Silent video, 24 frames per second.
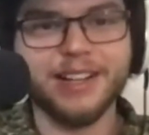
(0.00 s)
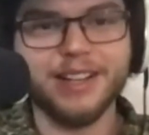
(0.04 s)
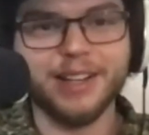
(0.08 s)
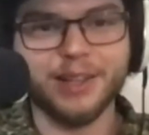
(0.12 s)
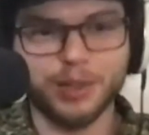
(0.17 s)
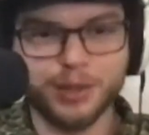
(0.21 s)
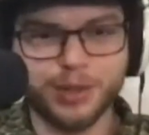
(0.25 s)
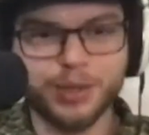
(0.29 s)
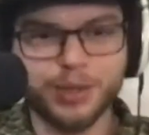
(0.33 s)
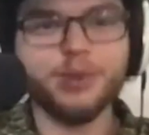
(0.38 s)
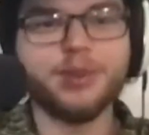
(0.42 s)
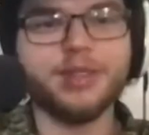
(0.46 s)

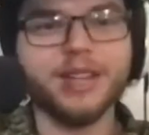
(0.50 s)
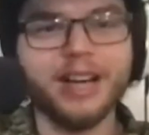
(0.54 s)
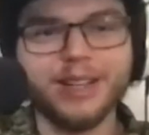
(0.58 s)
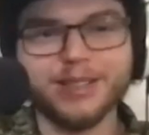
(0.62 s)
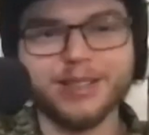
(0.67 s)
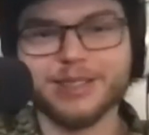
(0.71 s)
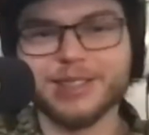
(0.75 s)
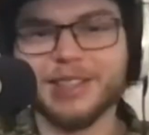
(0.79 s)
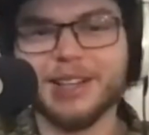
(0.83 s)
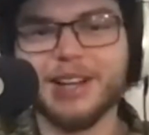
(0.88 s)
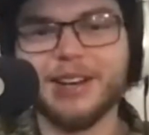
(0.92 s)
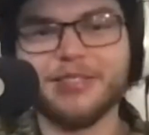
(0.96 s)
In
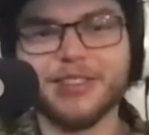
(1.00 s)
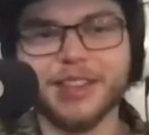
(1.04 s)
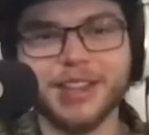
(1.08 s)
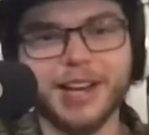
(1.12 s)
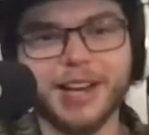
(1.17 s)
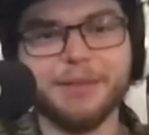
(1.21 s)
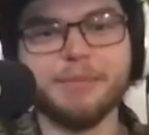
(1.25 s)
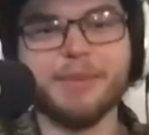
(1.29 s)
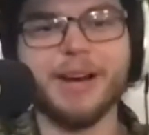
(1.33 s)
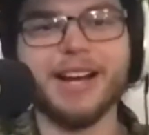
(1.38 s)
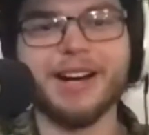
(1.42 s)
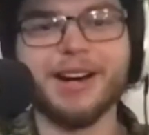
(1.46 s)
2011,
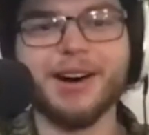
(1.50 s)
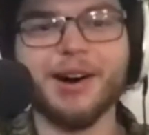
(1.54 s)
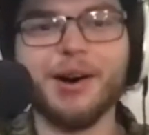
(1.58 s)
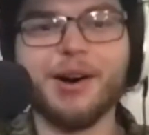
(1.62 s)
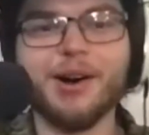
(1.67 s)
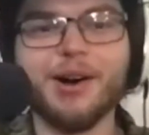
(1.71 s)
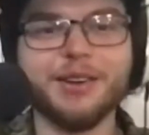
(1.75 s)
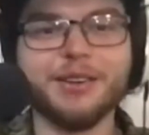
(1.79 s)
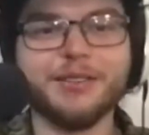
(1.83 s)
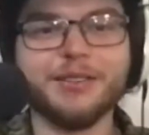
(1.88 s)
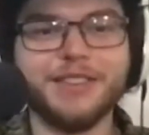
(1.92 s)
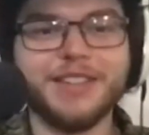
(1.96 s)
they made
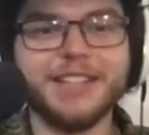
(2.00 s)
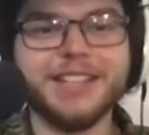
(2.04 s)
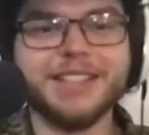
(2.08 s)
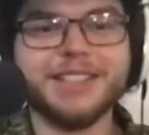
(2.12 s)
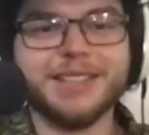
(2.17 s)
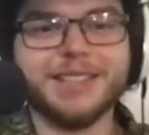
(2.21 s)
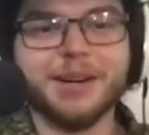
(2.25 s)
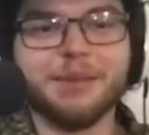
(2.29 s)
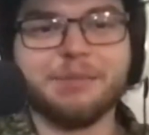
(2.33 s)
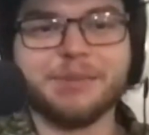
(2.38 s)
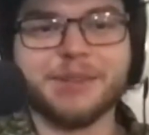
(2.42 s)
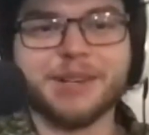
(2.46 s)
all of these
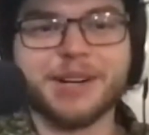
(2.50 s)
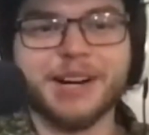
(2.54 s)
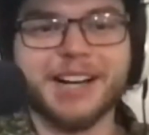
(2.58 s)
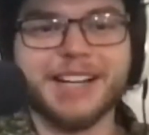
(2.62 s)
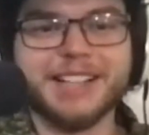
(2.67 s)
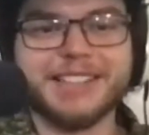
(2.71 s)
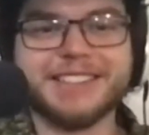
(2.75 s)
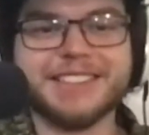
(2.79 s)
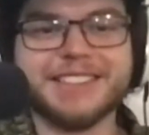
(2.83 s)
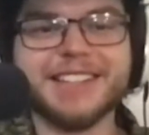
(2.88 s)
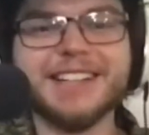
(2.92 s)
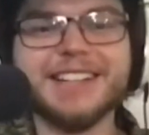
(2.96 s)

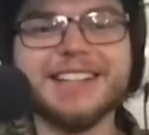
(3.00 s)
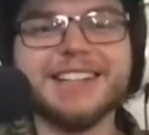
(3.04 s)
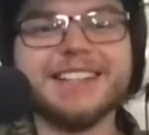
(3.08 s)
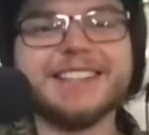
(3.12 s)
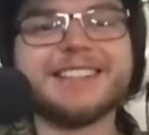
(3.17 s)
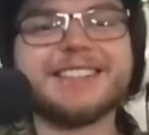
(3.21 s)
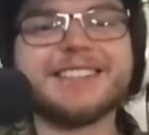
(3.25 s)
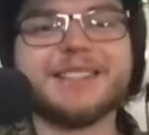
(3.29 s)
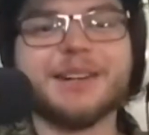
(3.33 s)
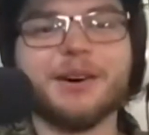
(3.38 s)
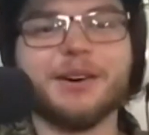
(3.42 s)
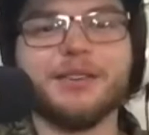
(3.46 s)
upgrades.
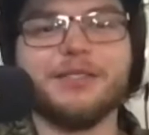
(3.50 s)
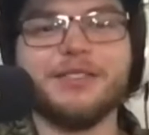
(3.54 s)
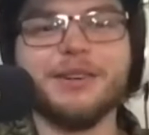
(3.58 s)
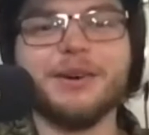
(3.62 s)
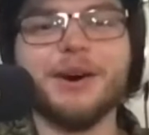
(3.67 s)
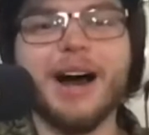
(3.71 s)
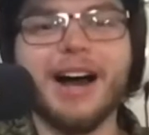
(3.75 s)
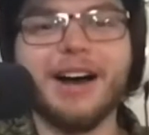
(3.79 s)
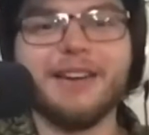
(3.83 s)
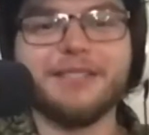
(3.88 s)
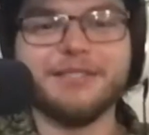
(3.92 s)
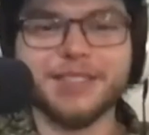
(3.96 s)
So if you
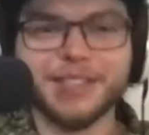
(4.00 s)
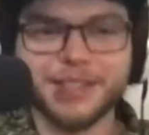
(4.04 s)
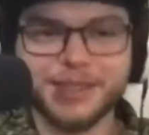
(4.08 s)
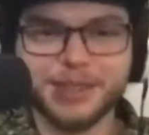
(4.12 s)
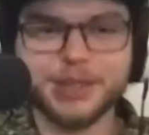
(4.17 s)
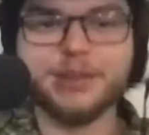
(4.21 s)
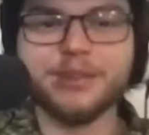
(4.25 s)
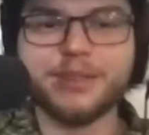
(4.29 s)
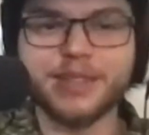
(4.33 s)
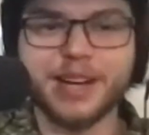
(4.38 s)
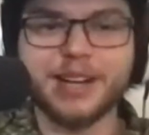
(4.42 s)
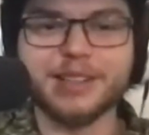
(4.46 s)
have
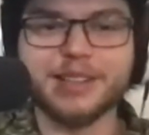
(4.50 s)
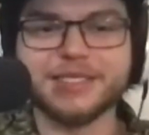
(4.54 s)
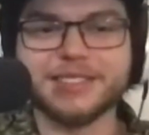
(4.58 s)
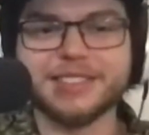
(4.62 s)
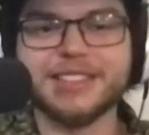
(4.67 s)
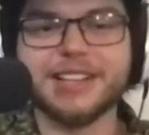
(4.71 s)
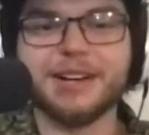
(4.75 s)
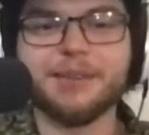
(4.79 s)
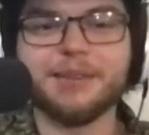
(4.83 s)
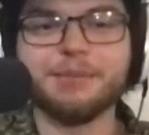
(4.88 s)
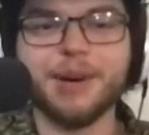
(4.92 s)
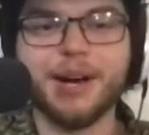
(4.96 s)

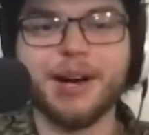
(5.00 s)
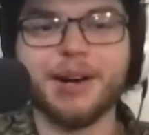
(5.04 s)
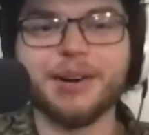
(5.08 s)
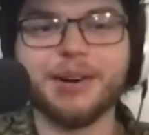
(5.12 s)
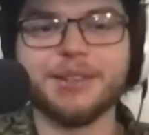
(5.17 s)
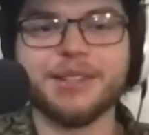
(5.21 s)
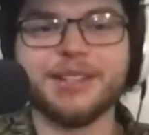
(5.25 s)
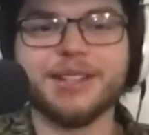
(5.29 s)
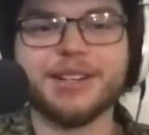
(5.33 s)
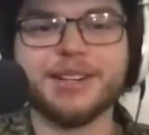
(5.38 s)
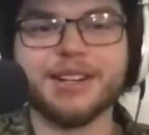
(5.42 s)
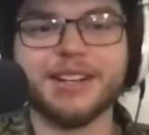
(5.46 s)
2010 model
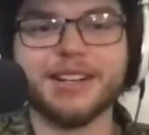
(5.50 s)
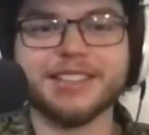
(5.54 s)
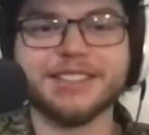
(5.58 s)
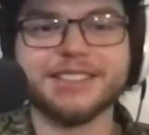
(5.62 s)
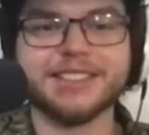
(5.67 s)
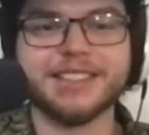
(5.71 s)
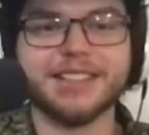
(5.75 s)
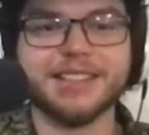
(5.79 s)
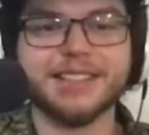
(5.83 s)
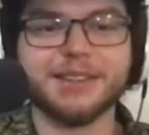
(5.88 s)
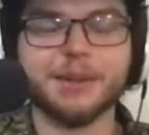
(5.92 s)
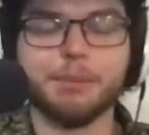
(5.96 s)
year, it's
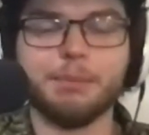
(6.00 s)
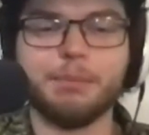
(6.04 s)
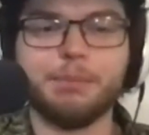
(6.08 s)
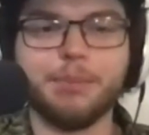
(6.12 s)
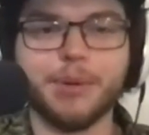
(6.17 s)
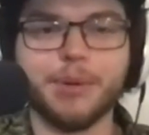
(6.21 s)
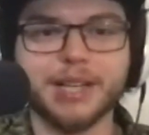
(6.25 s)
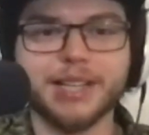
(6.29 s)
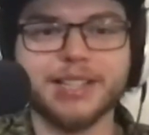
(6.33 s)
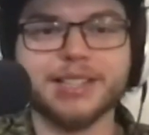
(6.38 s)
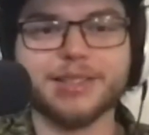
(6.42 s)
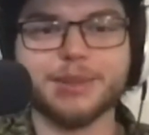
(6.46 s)
like the
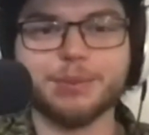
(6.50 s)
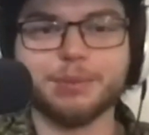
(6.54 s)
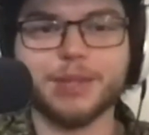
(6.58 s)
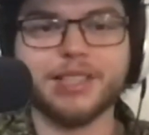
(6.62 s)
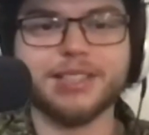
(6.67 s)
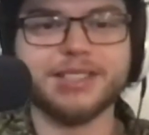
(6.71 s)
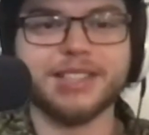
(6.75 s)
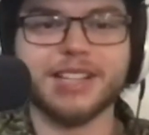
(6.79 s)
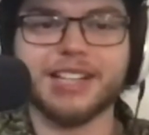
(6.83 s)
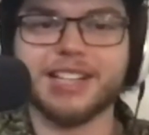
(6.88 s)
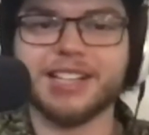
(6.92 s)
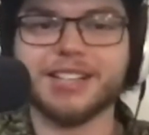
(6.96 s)
biggest
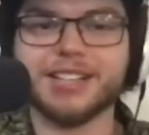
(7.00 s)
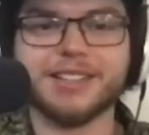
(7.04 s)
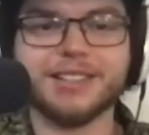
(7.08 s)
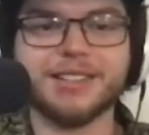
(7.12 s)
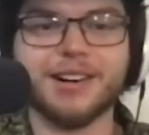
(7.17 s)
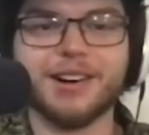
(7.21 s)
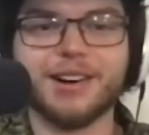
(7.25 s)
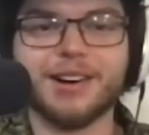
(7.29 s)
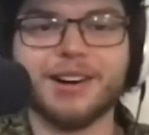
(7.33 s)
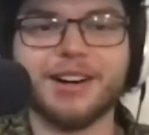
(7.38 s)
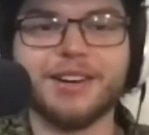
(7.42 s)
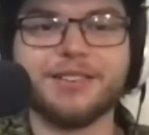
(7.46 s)
piece of shit
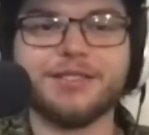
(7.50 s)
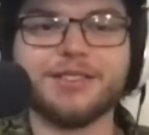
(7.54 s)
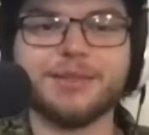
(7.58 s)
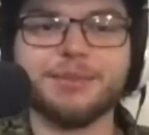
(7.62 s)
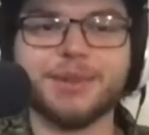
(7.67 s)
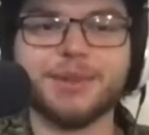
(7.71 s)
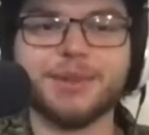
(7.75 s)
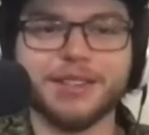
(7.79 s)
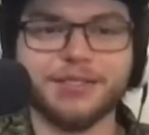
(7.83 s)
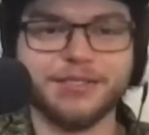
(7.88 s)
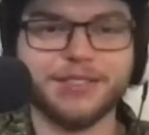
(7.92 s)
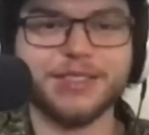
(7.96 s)
car ever.
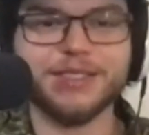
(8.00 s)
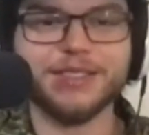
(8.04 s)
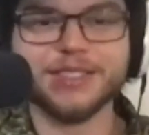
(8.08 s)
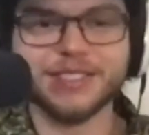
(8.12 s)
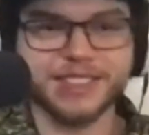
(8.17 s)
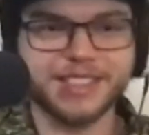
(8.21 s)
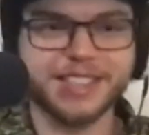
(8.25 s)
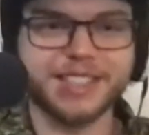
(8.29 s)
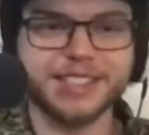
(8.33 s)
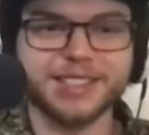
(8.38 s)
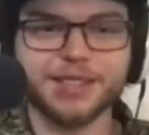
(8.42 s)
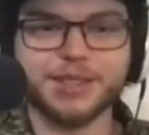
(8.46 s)
But if you just
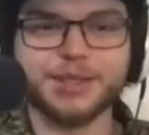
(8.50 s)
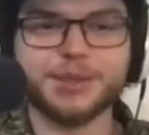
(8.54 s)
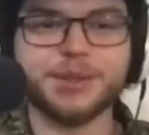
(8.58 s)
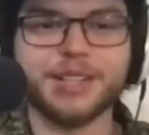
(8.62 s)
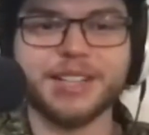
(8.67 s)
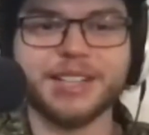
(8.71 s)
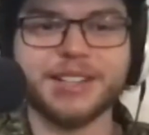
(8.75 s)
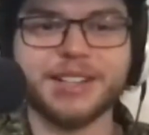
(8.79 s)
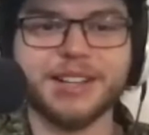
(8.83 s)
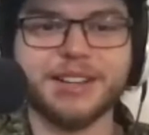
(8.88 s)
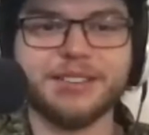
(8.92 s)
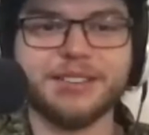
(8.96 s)
get the
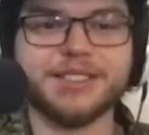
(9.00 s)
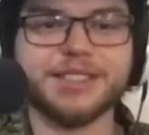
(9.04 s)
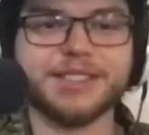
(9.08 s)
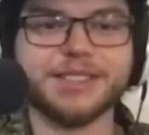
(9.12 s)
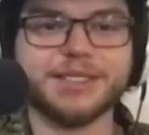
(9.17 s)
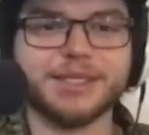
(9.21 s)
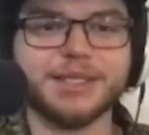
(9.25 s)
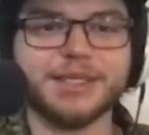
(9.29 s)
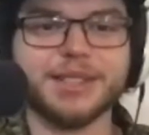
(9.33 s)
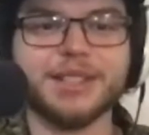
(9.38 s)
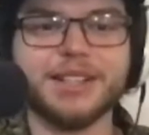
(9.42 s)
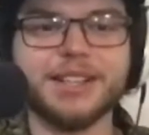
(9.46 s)
2011, it's
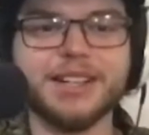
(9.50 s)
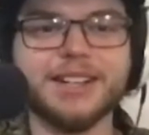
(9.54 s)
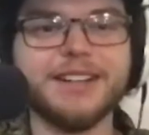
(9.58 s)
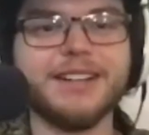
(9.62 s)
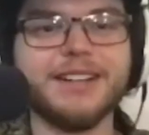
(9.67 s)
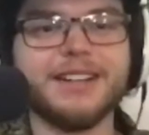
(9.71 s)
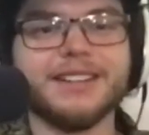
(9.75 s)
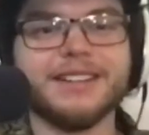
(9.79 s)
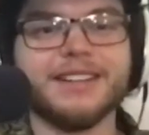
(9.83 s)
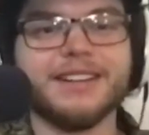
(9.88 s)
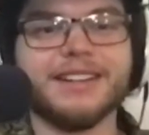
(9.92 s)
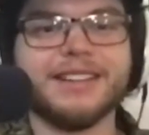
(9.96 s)
good.
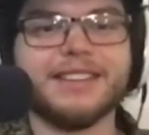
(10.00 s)
Like